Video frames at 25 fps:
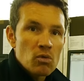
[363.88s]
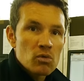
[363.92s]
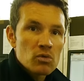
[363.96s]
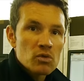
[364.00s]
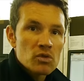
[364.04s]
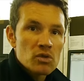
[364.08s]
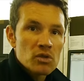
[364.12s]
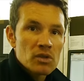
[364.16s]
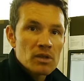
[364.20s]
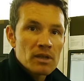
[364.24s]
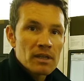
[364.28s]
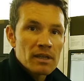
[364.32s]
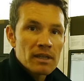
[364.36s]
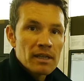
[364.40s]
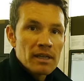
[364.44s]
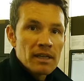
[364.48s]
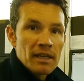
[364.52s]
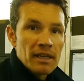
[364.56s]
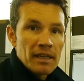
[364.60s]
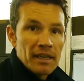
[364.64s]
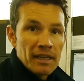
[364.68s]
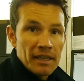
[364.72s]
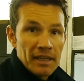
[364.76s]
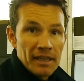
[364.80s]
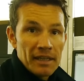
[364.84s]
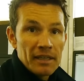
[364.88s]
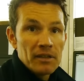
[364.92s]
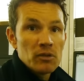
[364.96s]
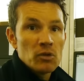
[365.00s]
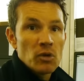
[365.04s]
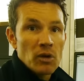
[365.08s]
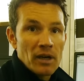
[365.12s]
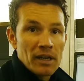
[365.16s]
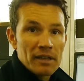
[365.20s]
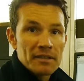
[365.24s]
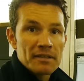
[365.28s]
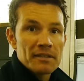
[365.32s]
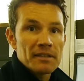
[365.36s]
a sling, it's
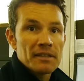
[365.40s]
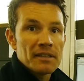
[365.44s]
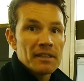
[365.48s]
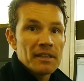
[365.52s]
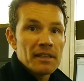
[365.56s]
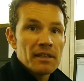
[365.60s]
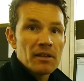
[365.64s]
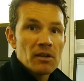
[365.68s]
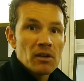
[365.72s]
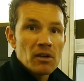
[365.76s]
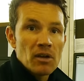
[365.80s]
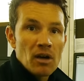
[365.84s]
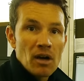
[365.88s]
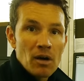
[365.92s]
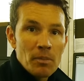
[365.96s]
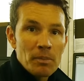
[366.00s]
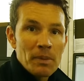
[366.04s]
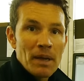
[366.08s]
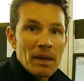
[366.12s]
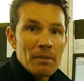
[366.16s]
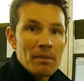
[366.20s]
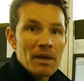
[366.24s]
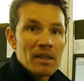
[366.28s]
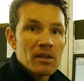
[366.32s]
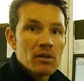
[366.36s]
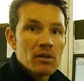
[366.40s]
imperative to keep it under